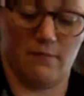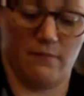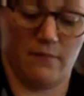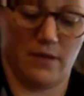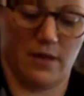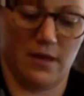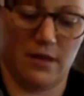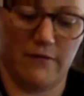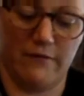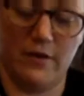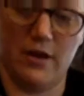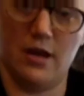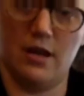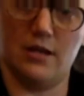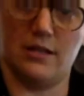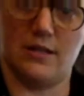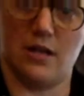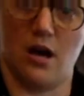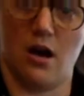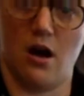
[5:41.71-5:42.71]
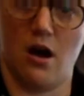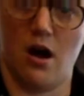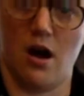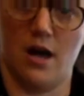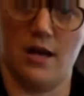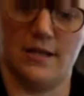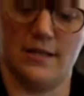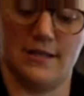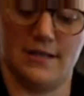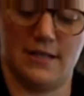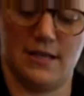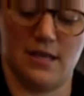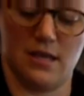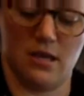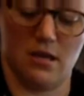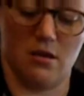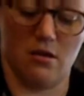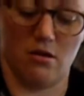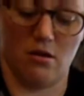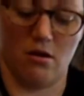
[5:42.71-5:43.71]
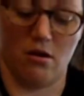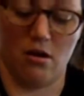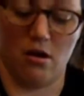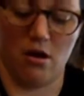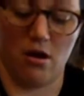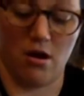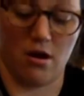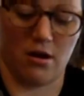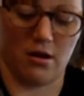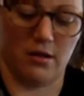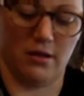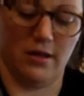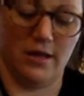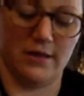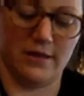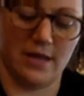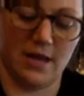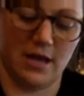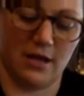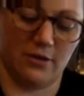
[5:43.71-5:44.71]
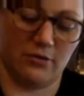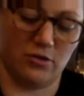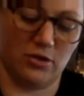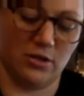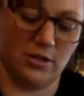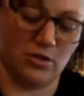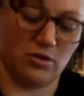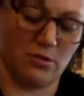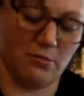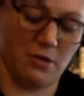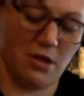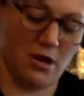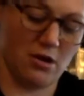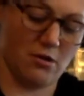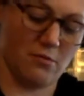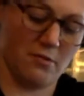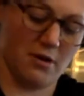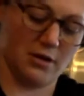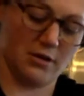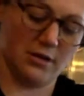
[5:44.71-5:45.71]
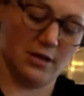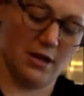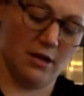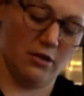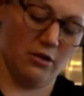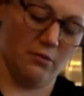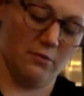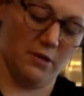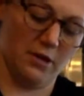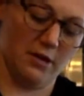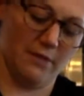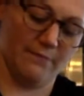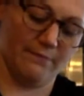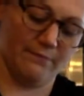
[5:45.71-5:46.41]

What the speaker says: give it a toss here. Let that extra just dribble on your bar towel a little bit.